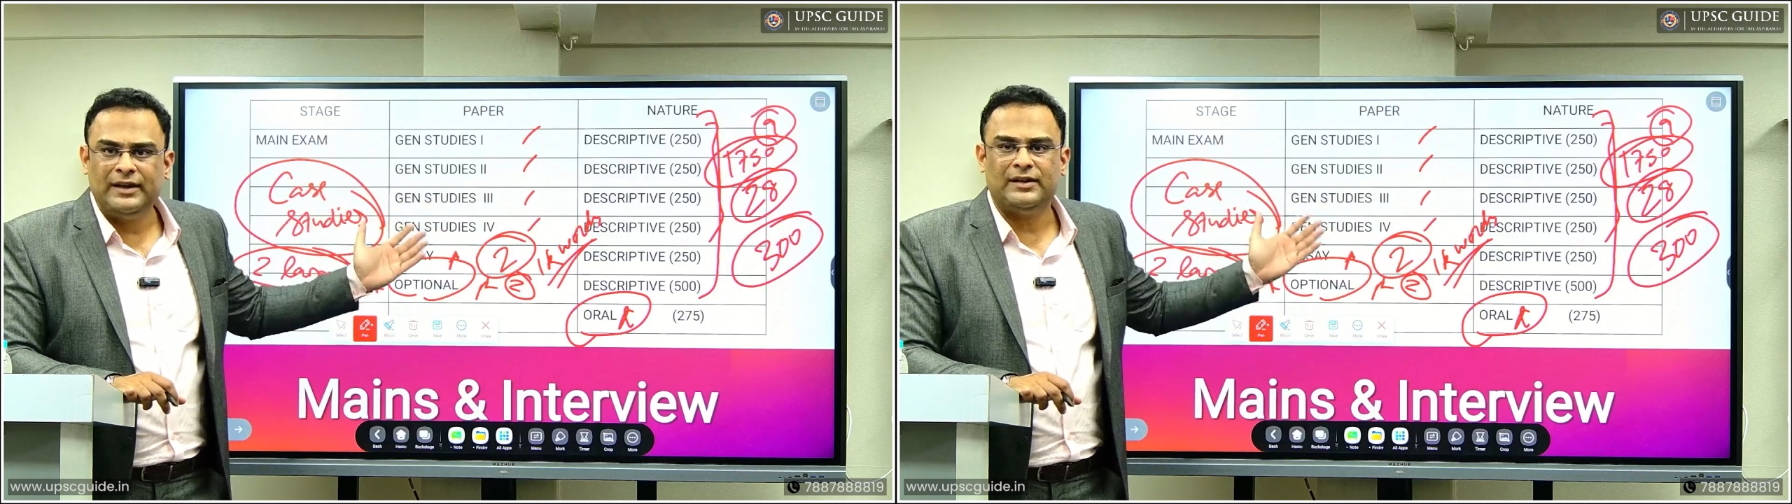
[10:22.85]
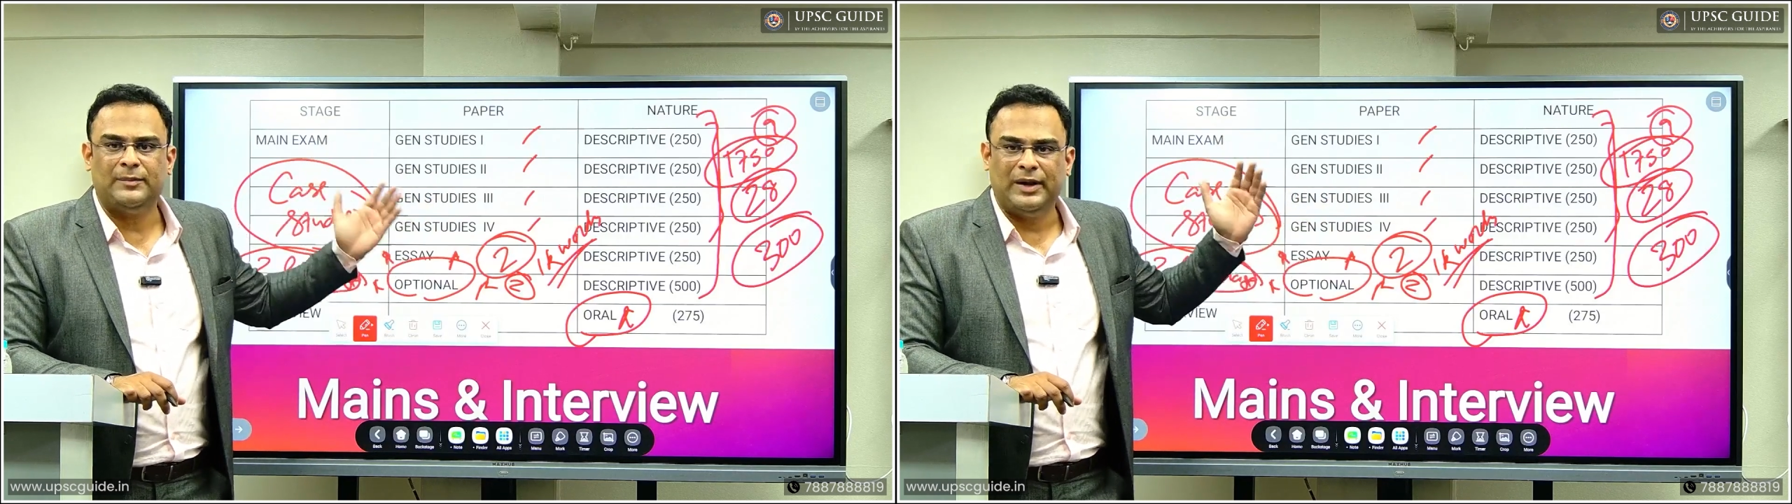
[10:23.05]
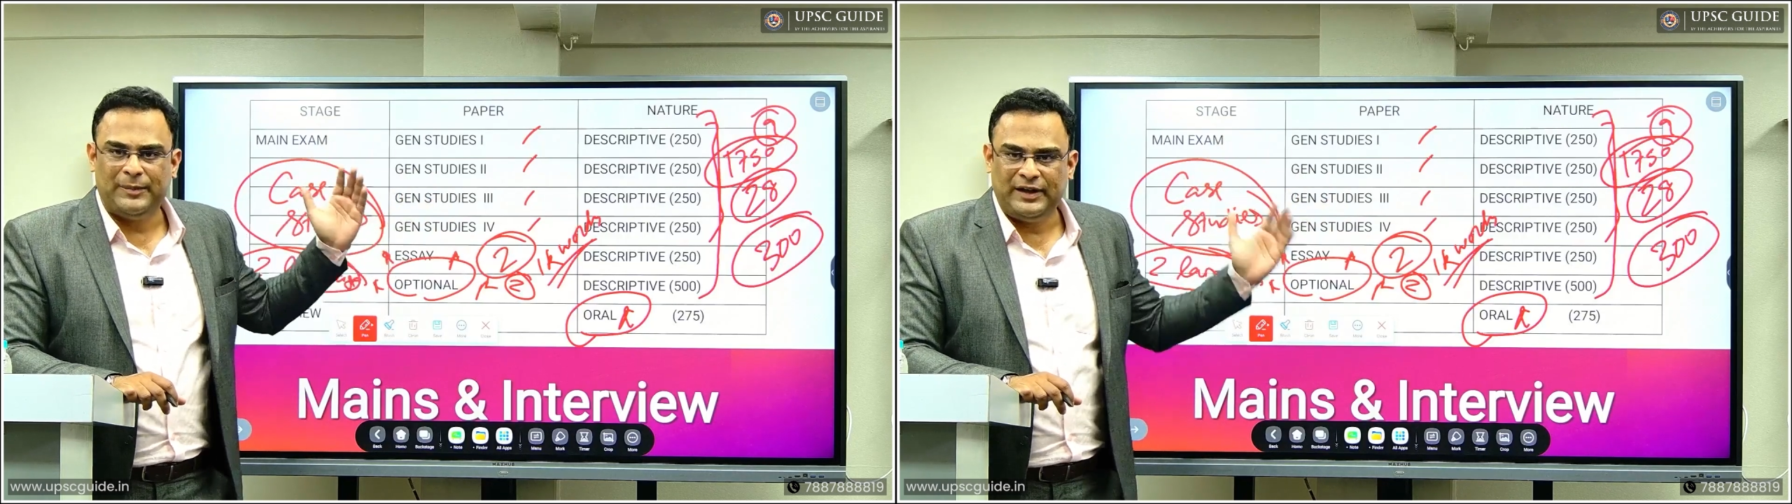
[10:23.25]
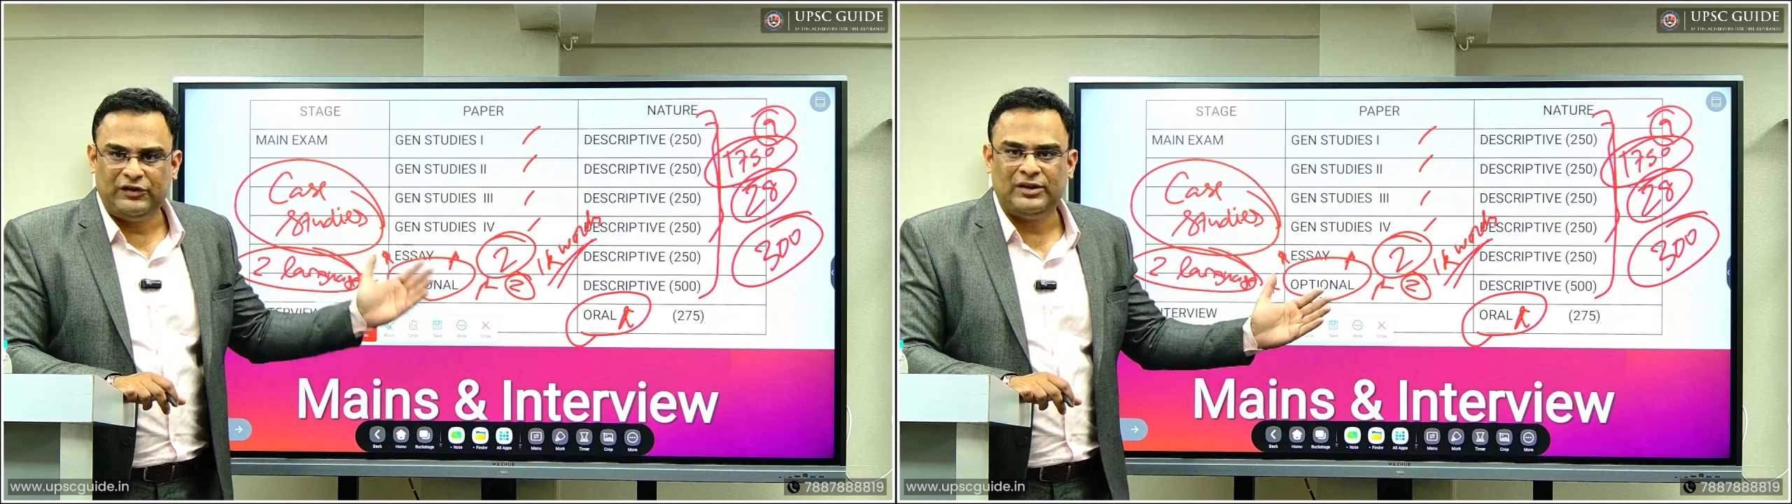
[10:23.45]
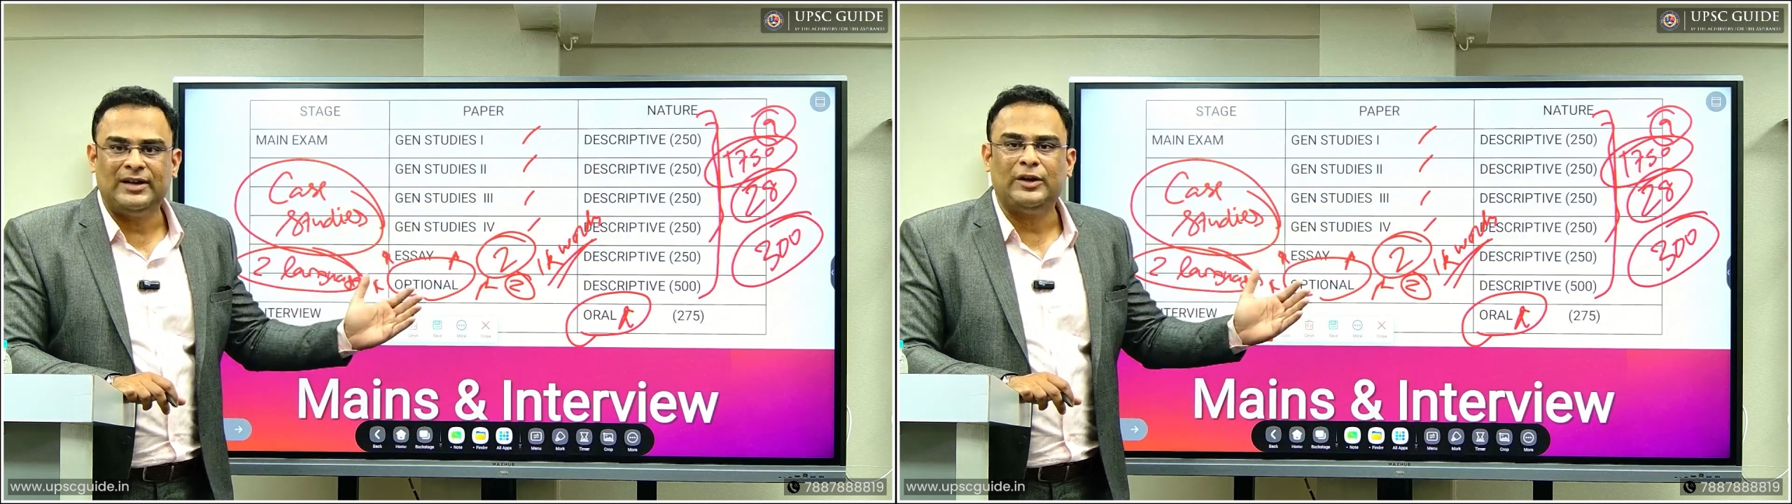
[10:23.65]
the
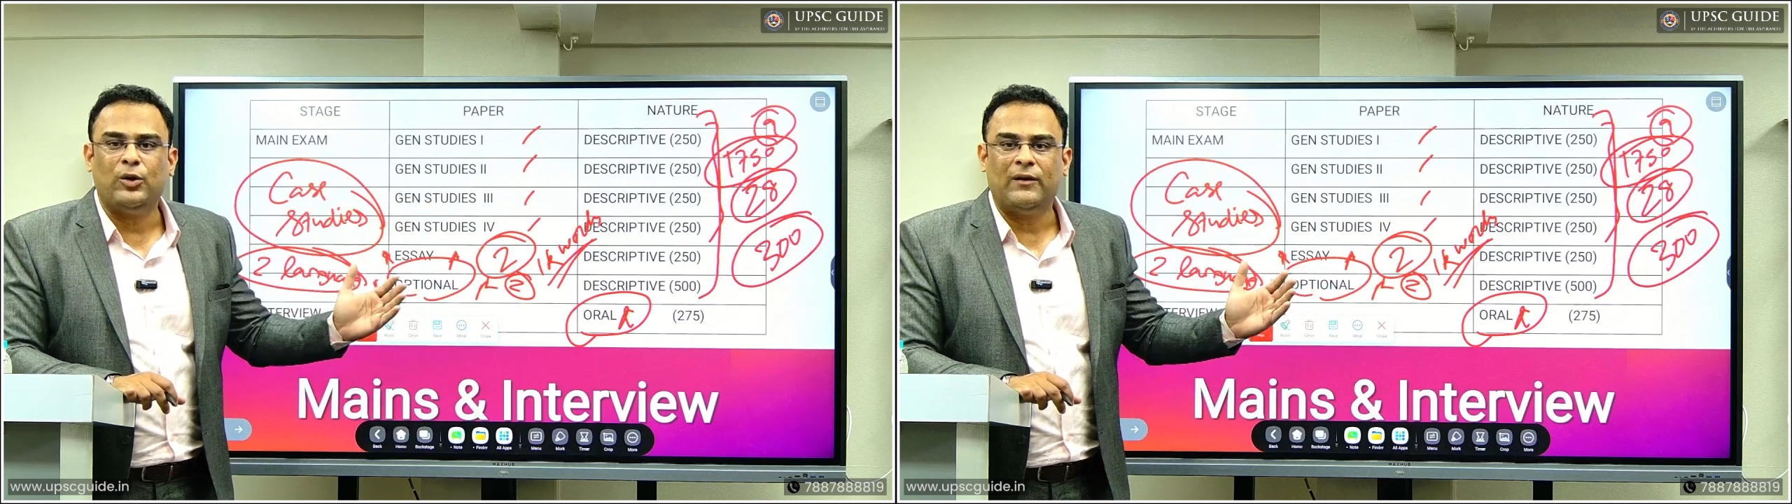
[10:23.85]
preparation that you have